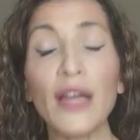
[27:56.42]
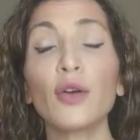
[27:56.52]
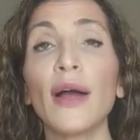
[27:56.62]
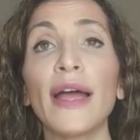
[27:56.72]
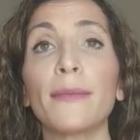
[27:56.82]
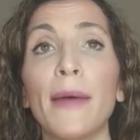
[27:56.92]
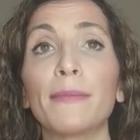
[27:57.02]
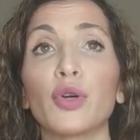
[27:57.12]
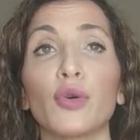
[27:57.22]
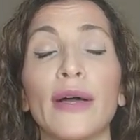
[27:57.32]
I know I had a
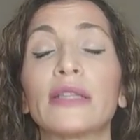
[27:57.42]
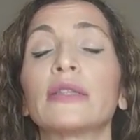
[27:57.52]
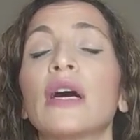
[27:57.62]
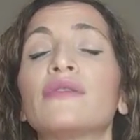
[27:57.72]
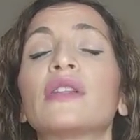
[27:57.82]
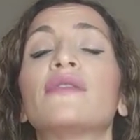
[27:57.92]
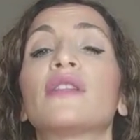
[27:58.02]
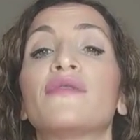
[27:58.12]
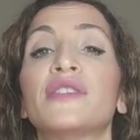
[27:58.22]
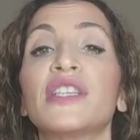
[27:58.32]
member who I love, love,
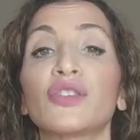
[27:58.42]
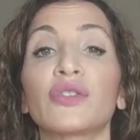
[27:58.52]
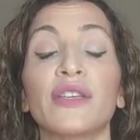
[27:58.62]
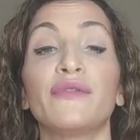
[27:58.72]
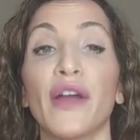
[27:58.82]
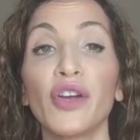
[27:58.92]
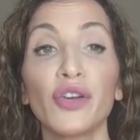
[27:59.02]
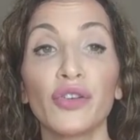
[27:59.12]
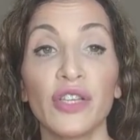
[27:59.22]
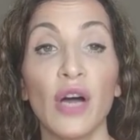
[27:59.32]
love dearly very
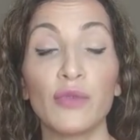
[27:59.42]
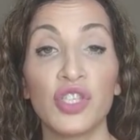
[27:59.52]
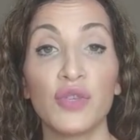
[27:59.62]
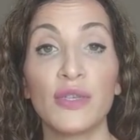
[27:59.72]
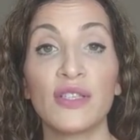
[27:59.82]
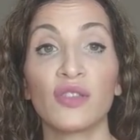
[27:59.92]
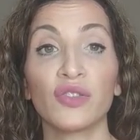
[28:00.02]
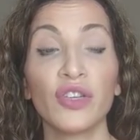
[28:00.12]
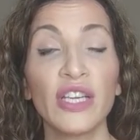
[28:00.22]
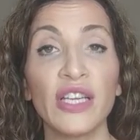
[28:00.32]
early on when she was still
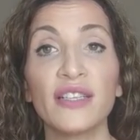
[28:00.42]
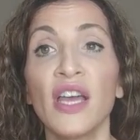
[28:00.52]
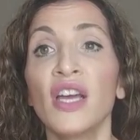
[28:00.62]
learning this.